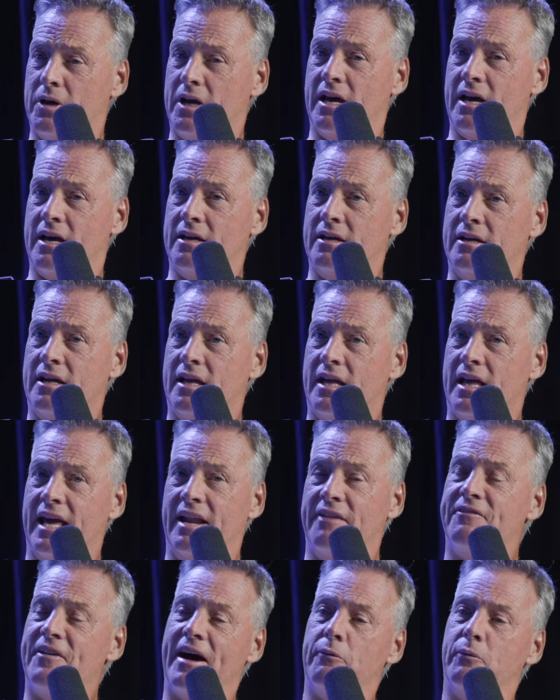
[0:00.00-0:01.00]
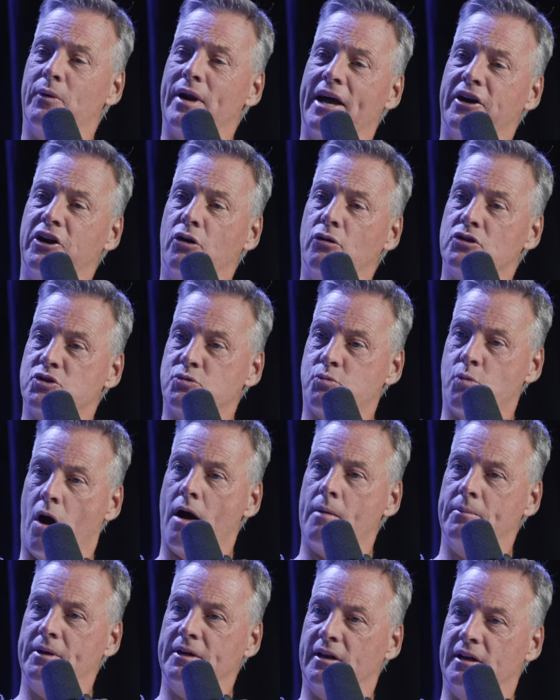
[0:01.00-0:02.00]
Uh, and if I when I noticed
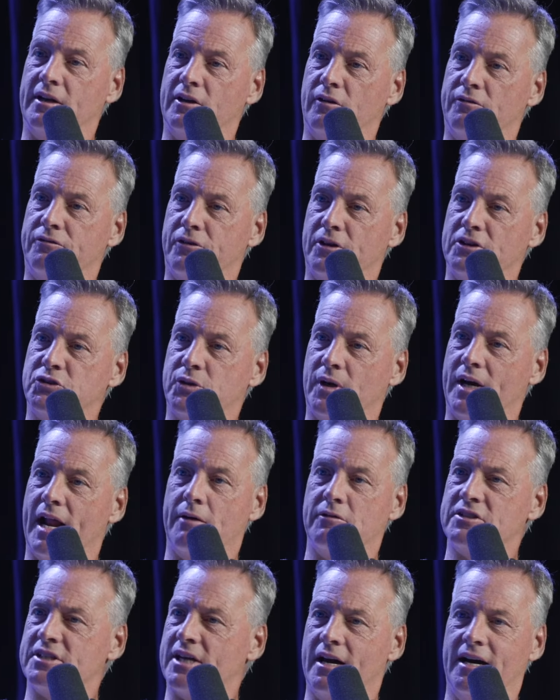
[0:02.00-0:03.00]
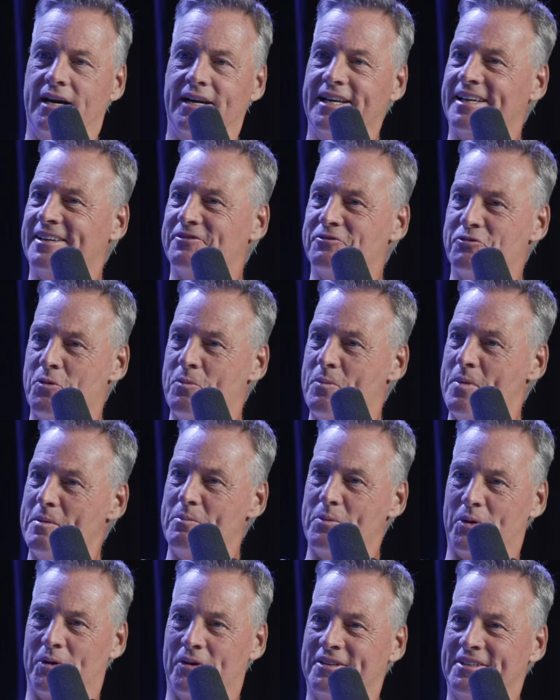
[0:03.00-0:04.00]
Robin a little frustrated, I would say, "Honey,
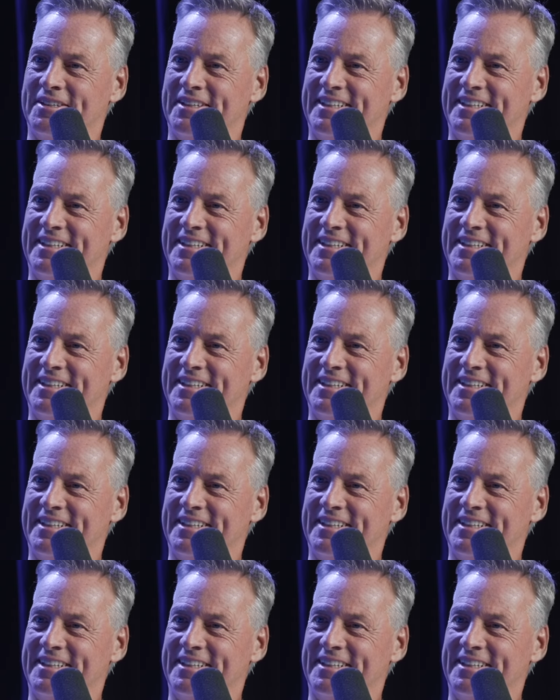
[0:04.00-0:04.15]
remember,